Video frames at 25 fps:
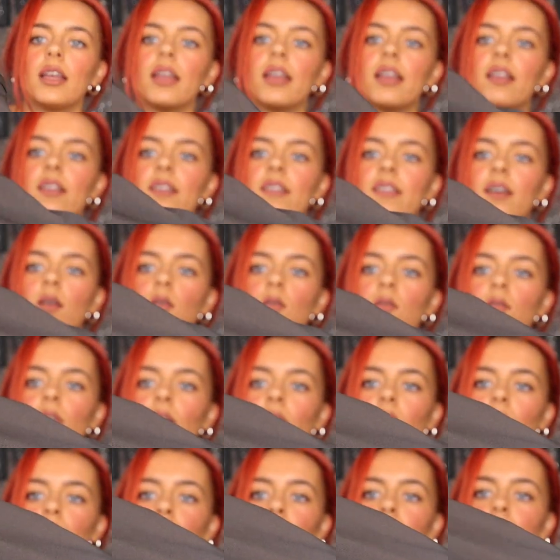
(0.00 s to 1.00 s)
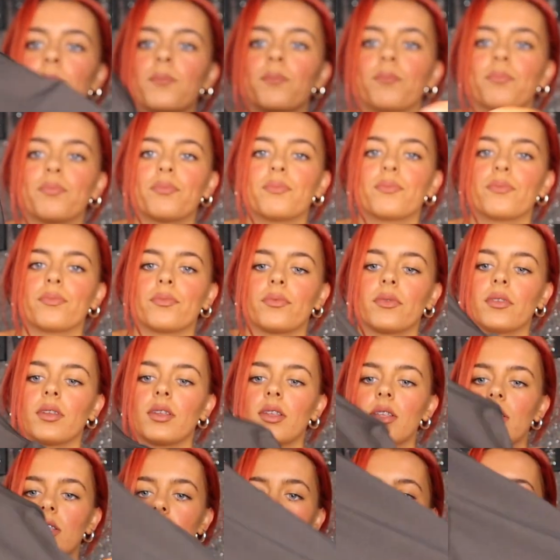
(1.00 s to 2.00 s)
is so fab.
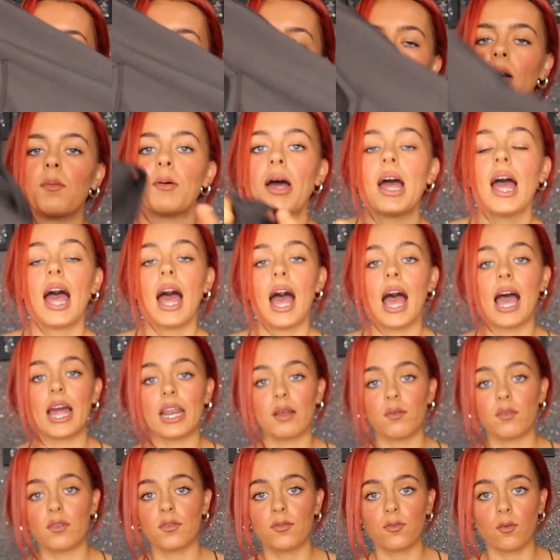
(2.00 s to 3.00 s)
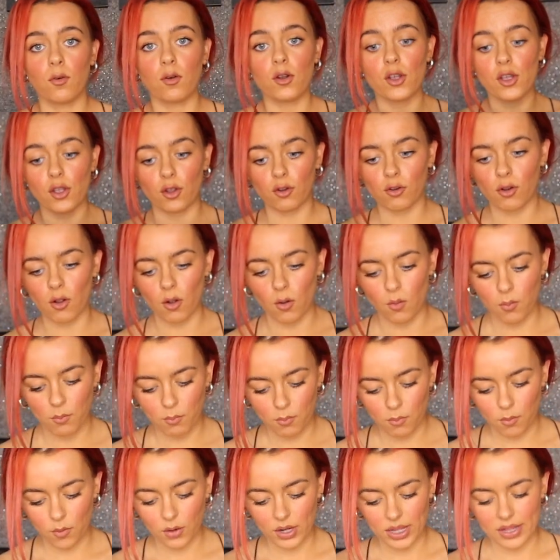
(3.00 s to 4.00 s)
So fab. And it was €4,
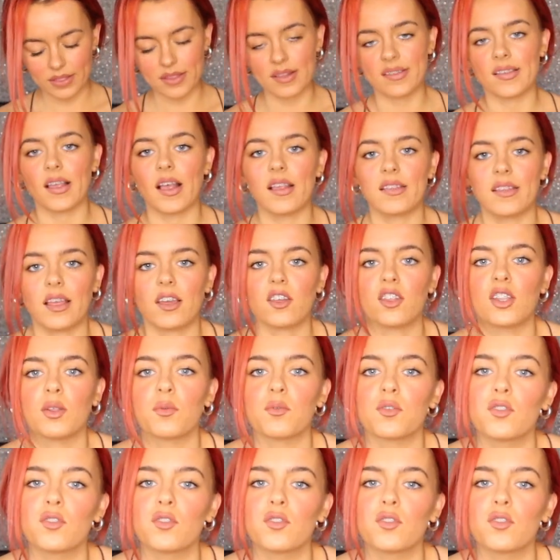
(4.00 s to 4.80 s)
but in the sale section it